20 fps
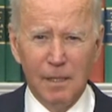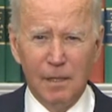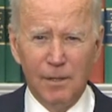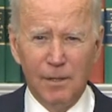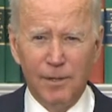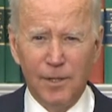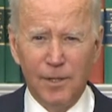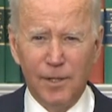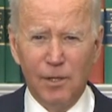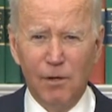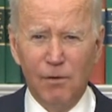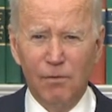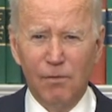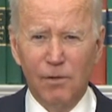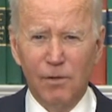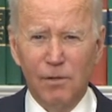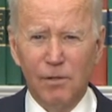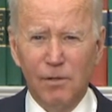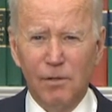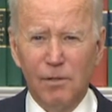The
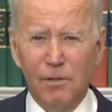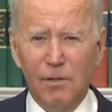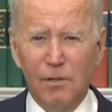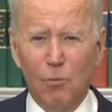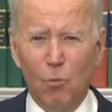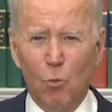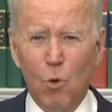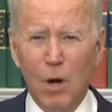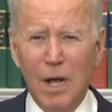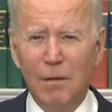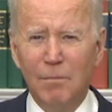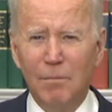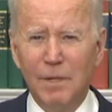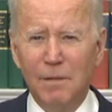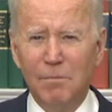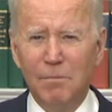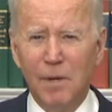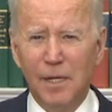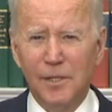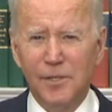
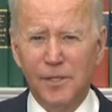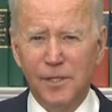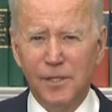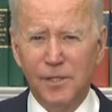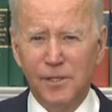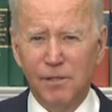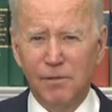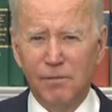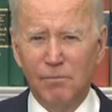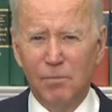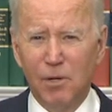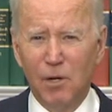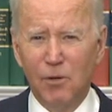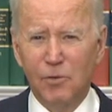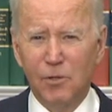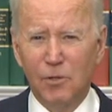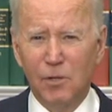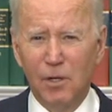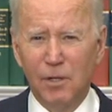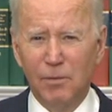overwhelming message on
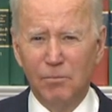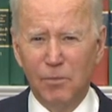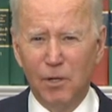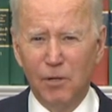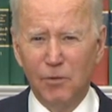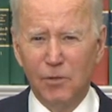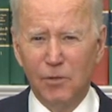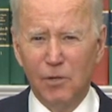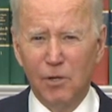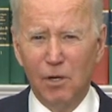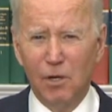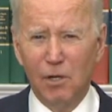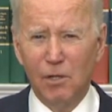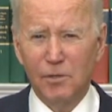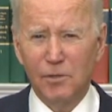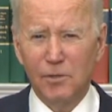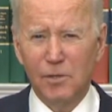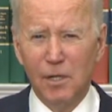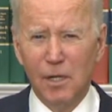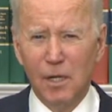both
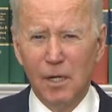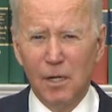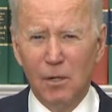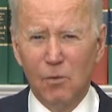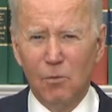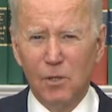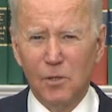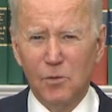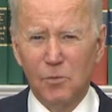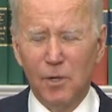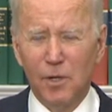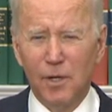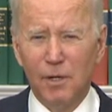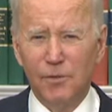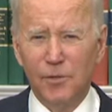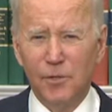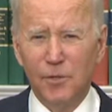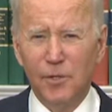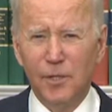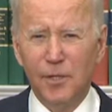calls was one of
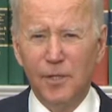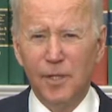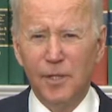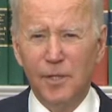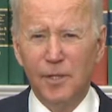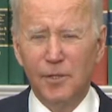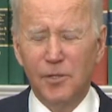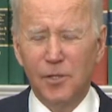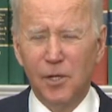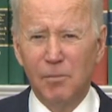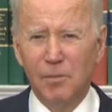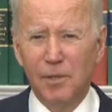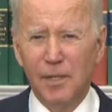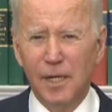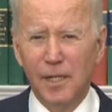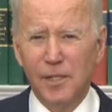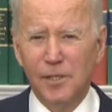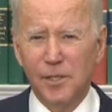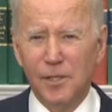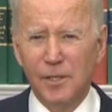unity,
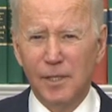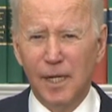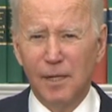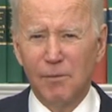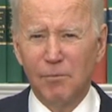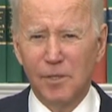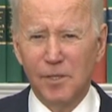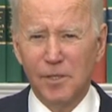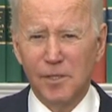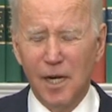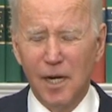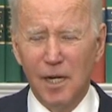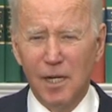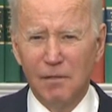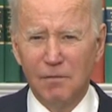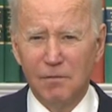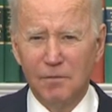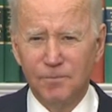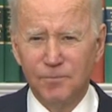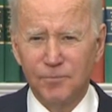determination, and
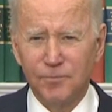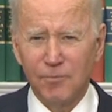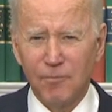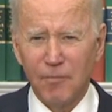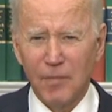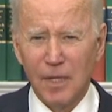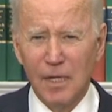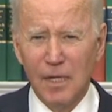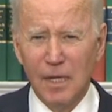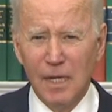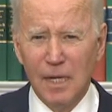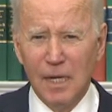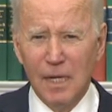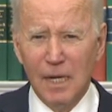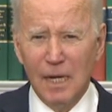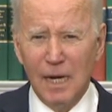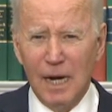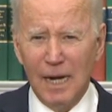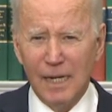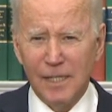resolve.
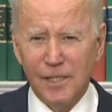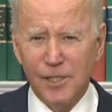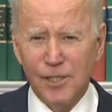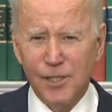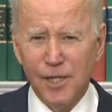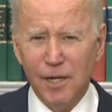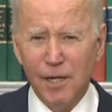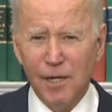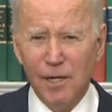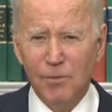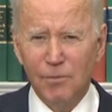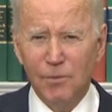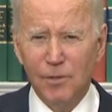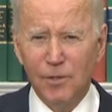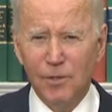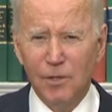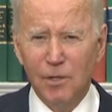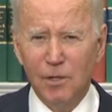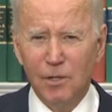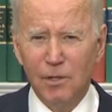I shared
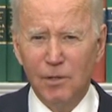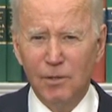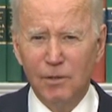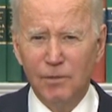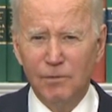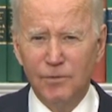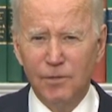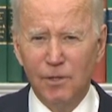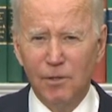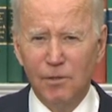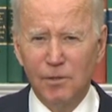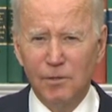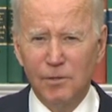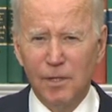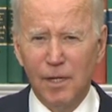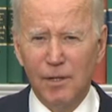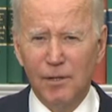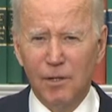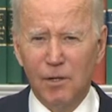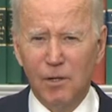with all of those
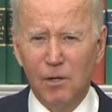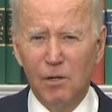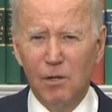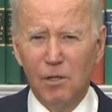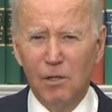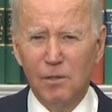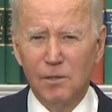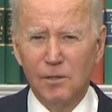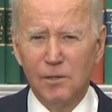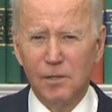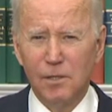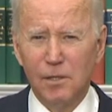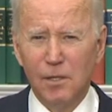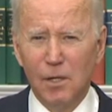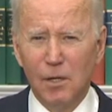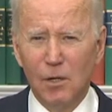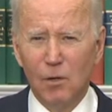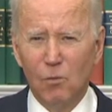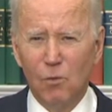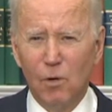on the calls
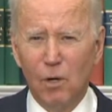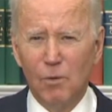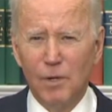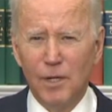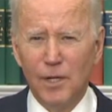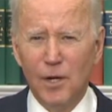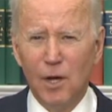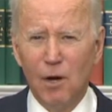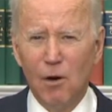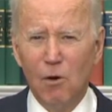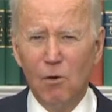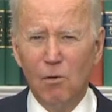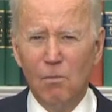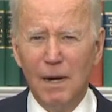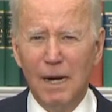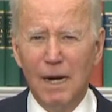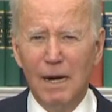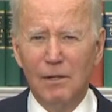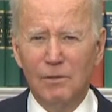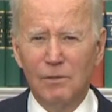what we know
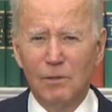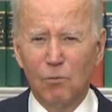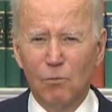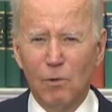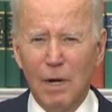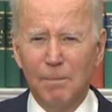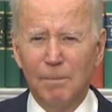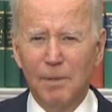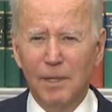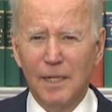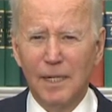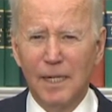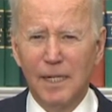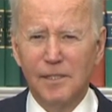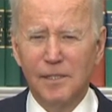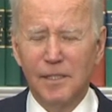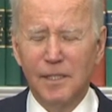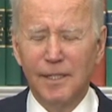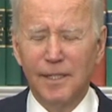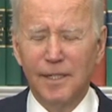about a rapidly
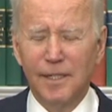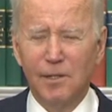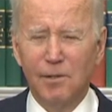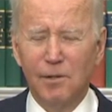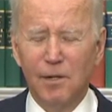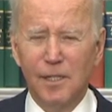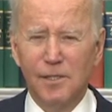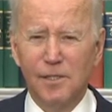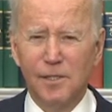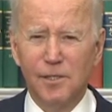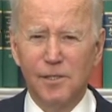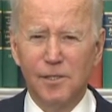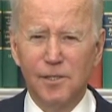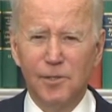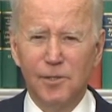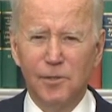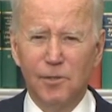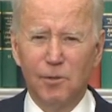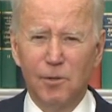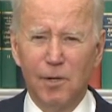escalating crisis in
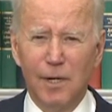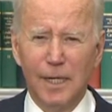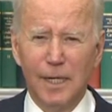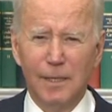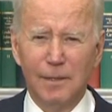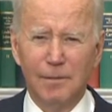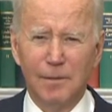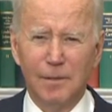Ukraine.